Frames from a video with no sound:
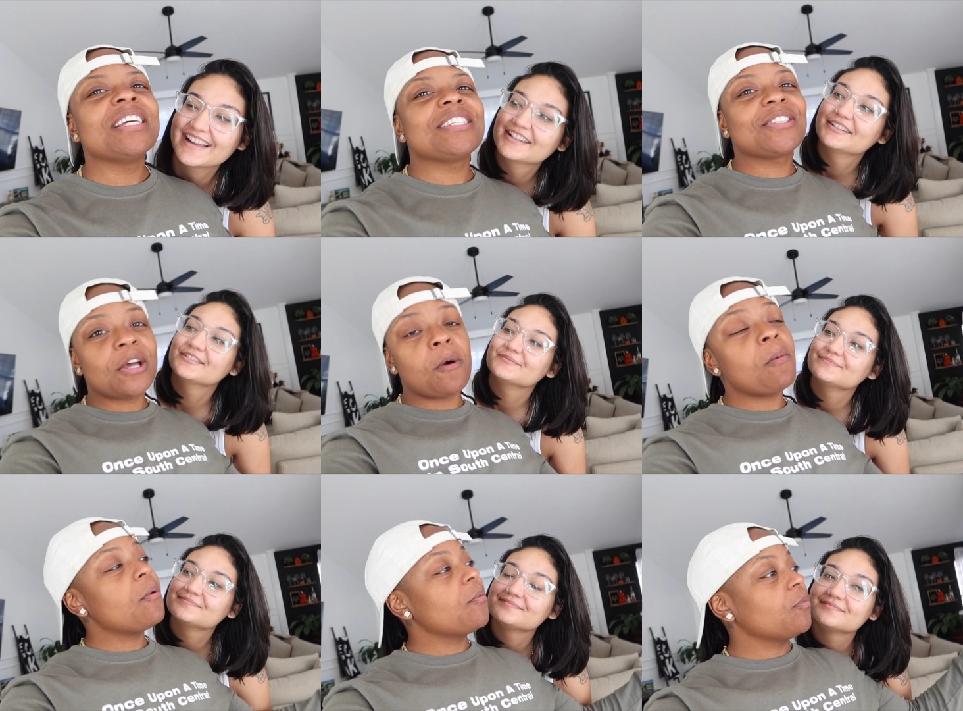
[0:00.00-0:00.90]
Speaker 1: So,
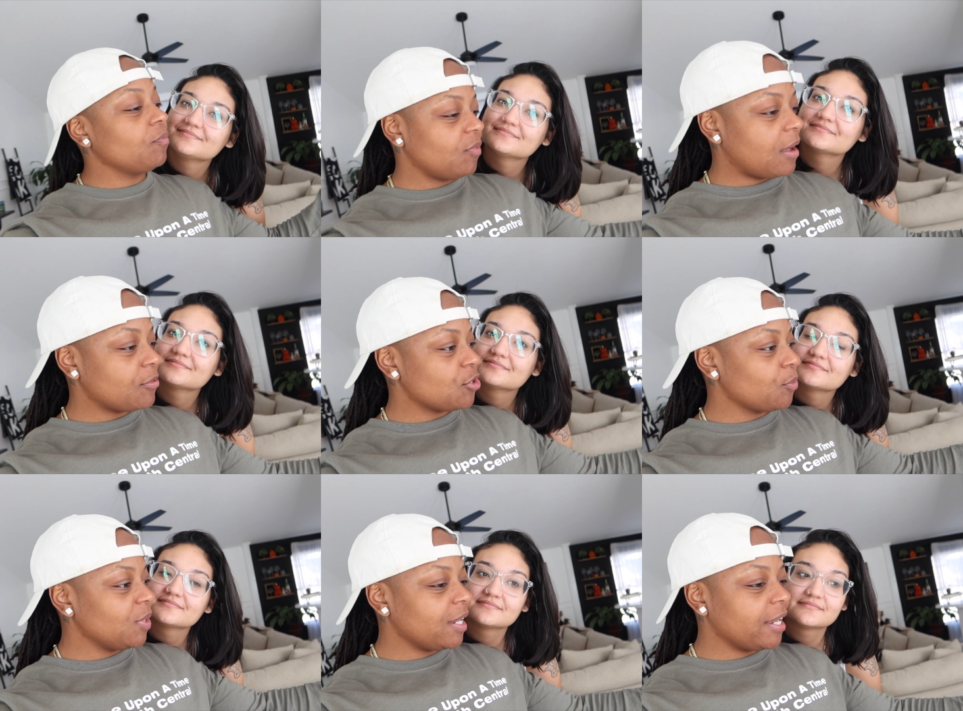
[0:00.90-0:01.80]
how was your
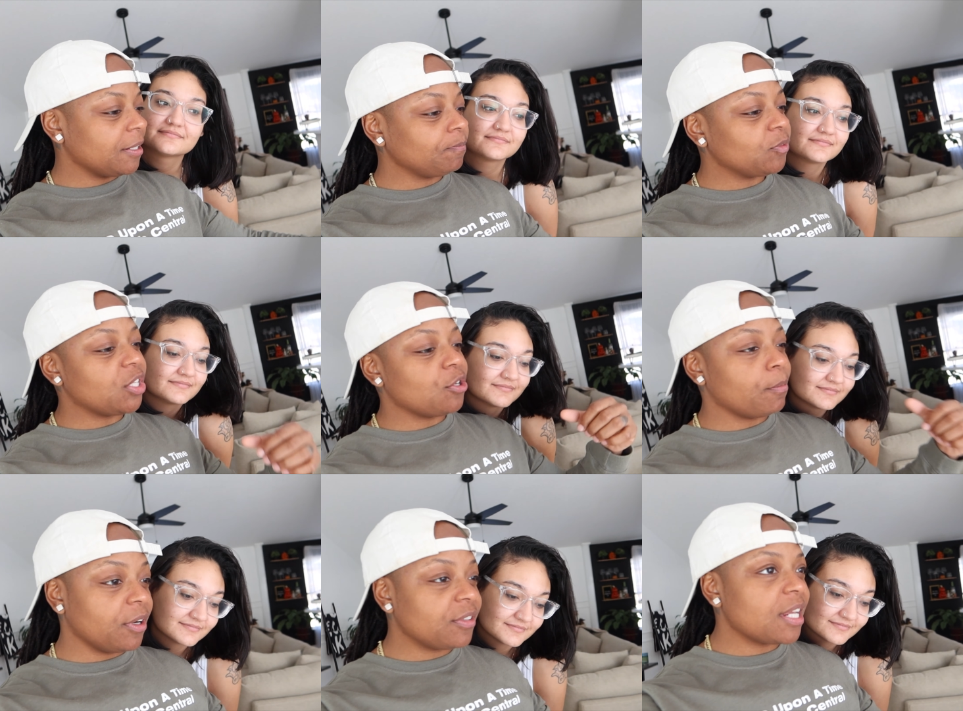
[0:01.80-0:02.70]
weekend? You had your
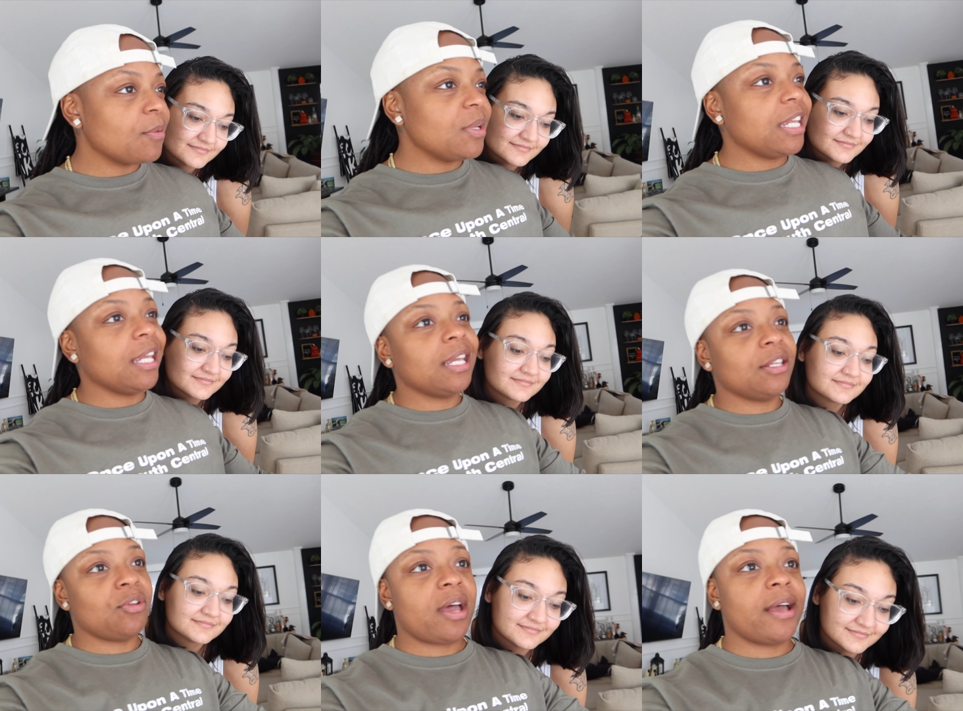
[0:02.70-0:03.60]
birthday weekend.
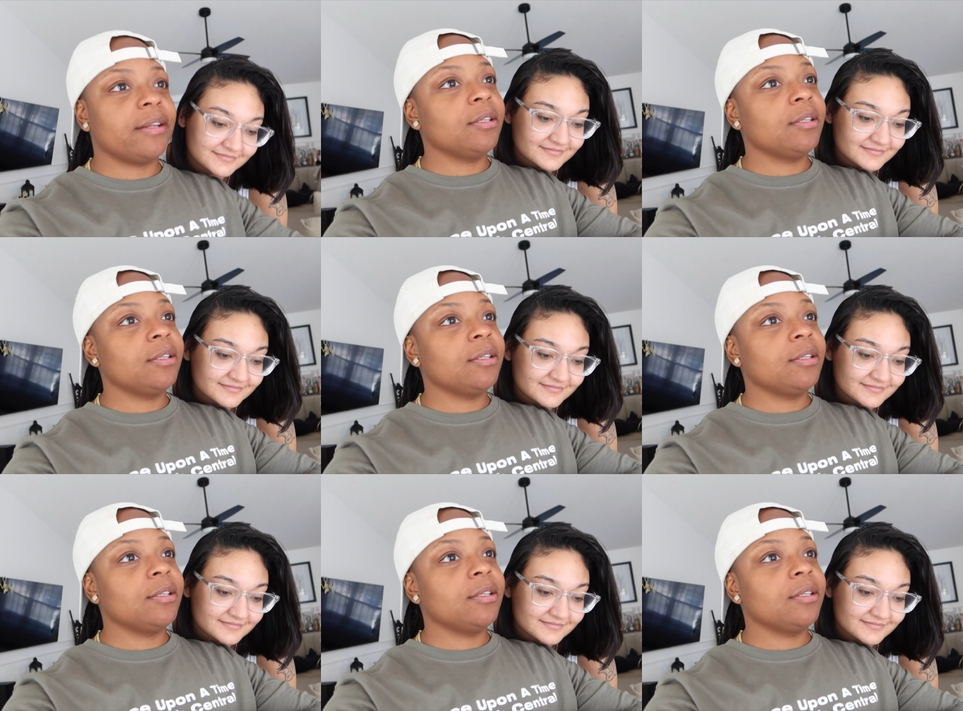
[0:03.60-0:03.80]
You had